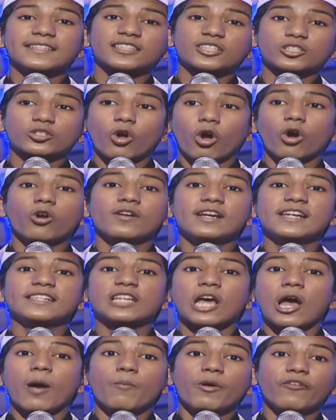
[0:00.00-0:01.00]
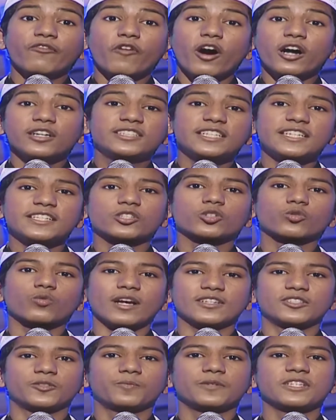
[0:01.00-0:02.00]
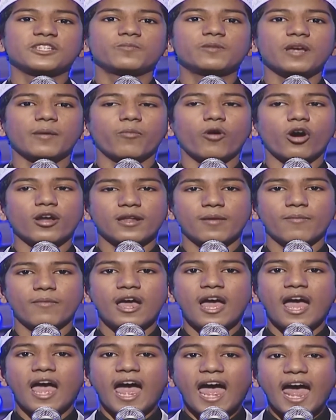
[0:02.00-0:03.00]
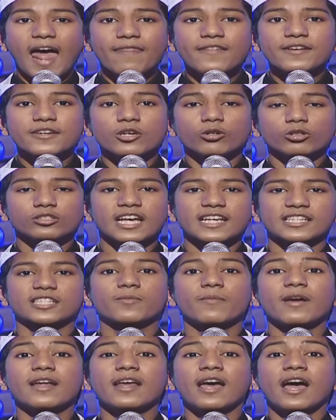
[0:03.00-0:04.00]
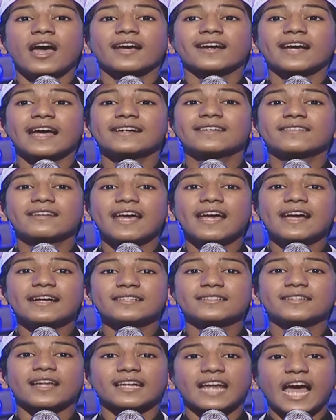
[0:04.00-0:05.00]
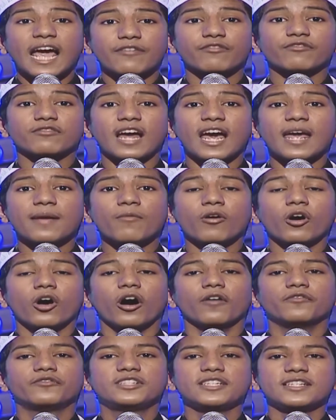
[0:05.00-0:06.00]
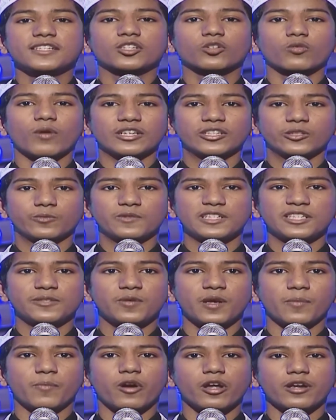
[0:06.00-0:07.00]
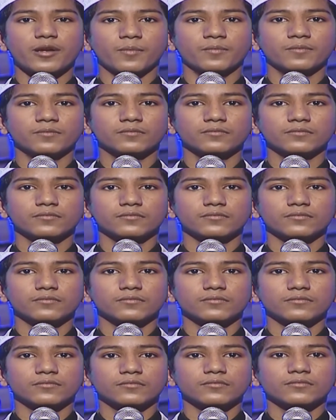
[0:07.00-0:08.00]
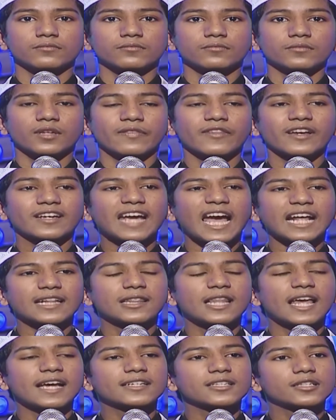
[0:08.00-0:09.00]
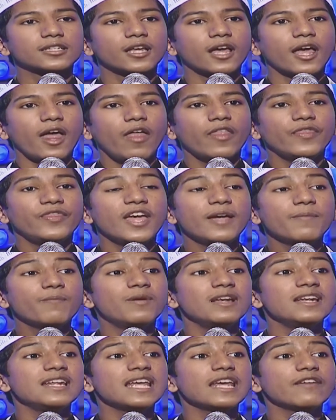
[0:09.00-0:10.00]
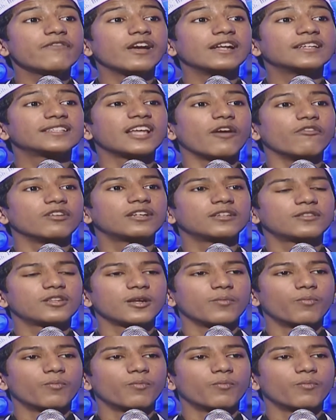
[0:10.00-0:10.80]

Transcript: the stories before Jesus Christ, peace be upon him. And the New Testament contains the lifetime of Jesus Christ, peace be upon him. The Catholics, they believe in 73